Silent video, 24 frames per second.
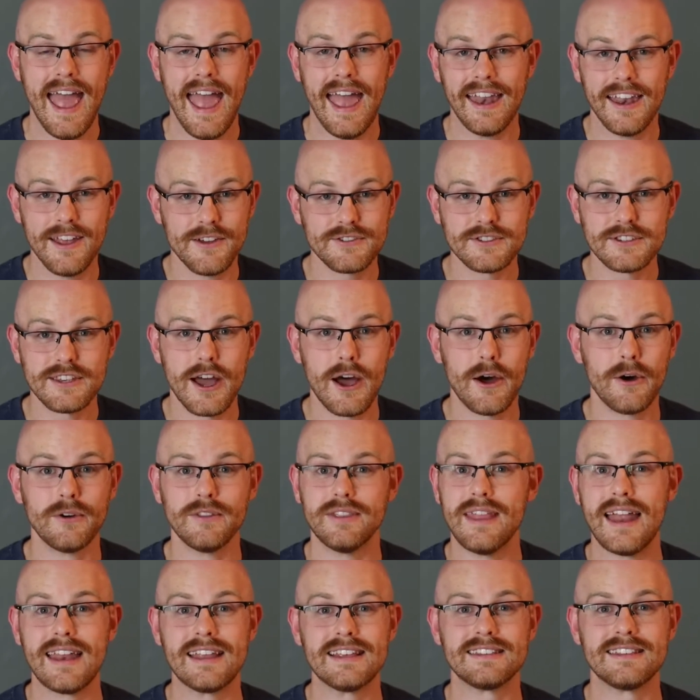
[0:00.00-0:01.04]
And if so,
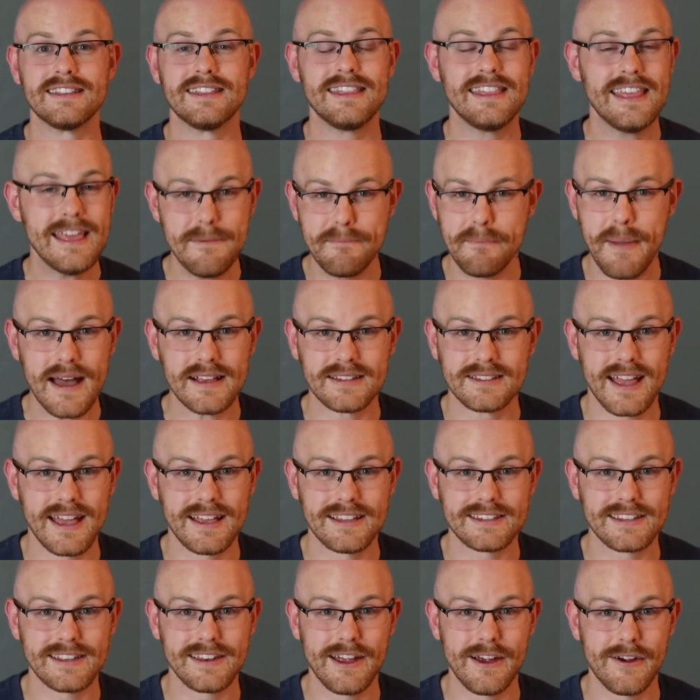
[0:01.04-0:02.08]
that is the best
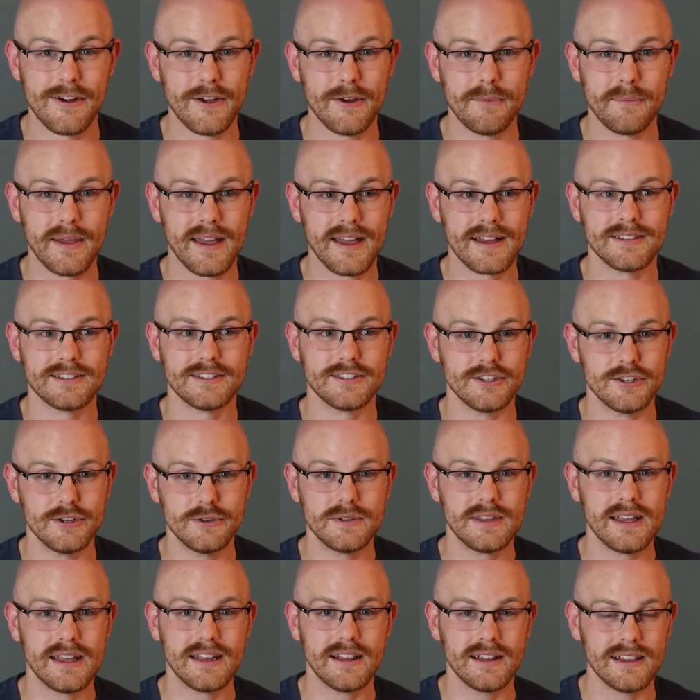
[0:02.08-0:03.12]
case scenario because you
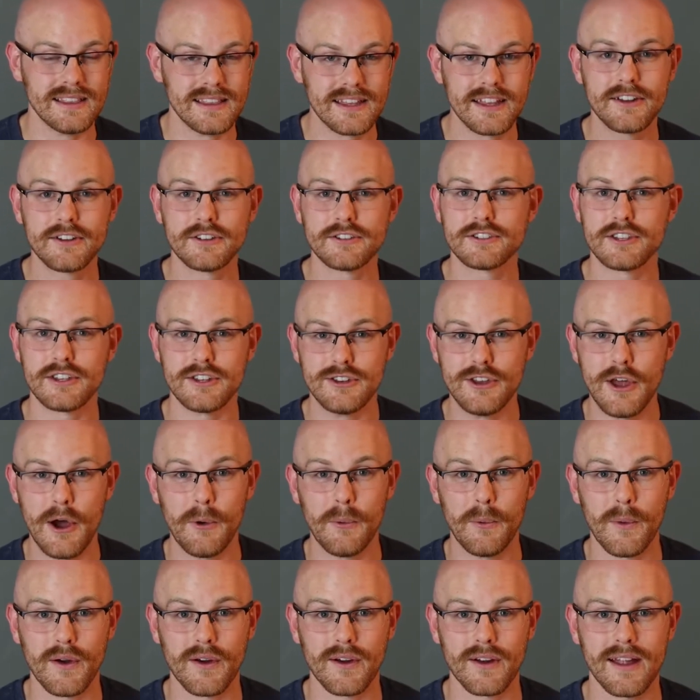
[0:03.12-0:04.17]
did little to no
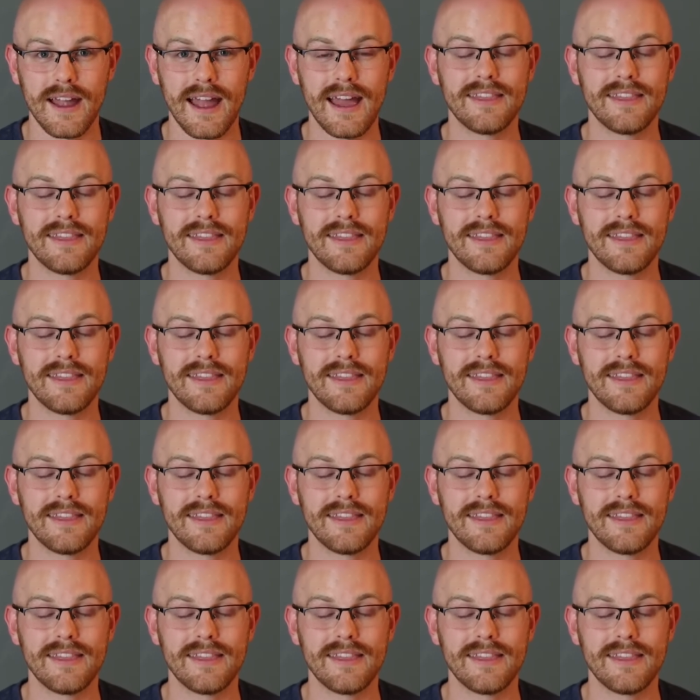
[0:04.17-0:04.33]
work